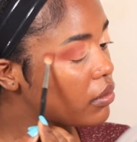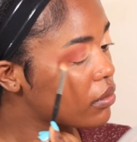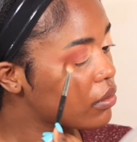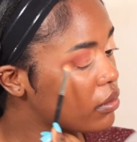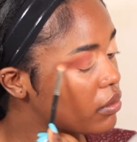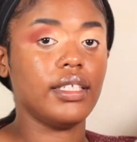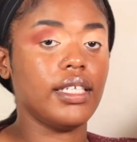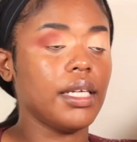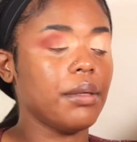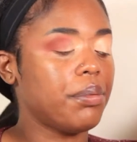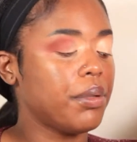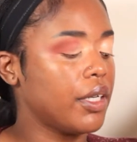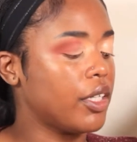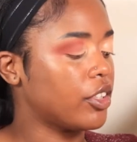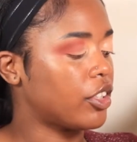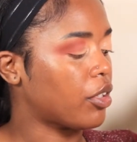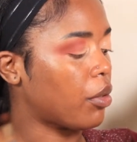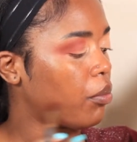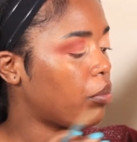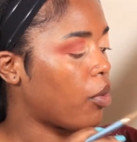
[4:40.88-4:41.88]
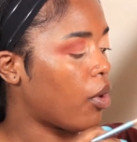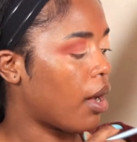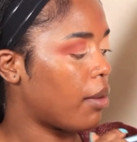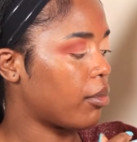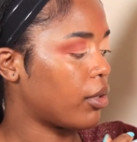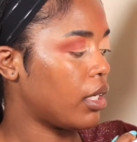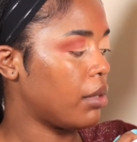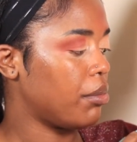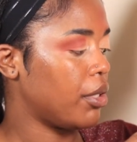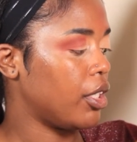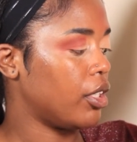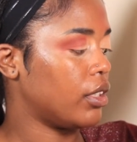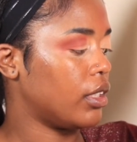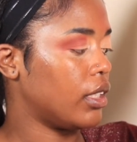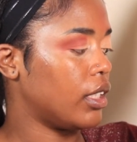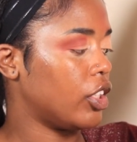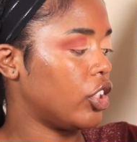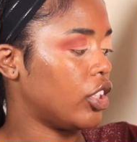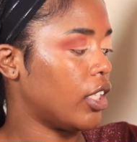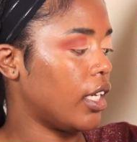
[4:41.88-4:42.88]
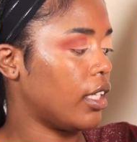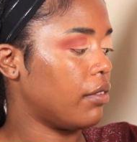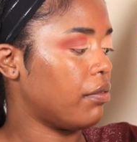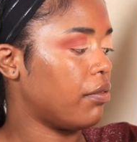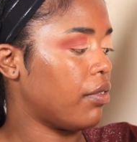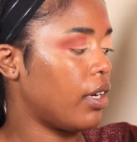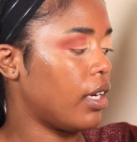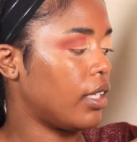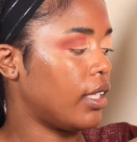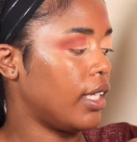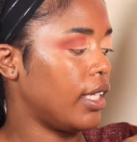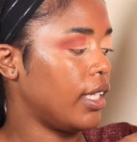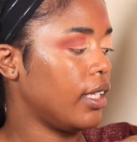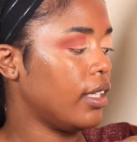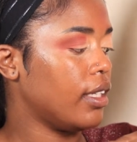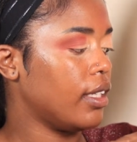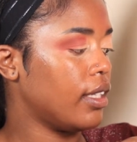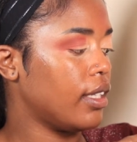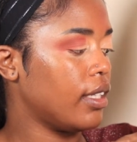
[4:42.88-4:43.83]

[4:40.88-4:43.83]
To deepen it some more I'm going to be using the shade Fulani,